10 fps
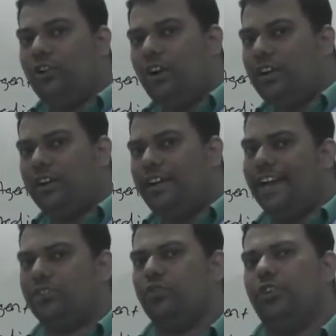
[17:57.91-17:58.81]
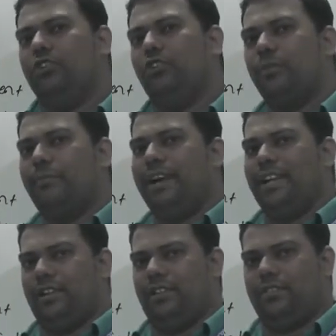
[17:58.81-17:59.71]
not react with your
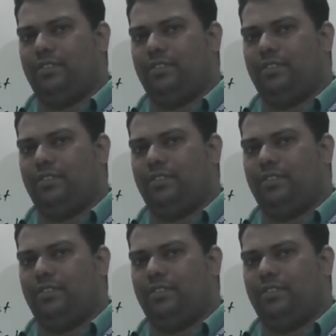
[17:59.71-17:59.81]
metal.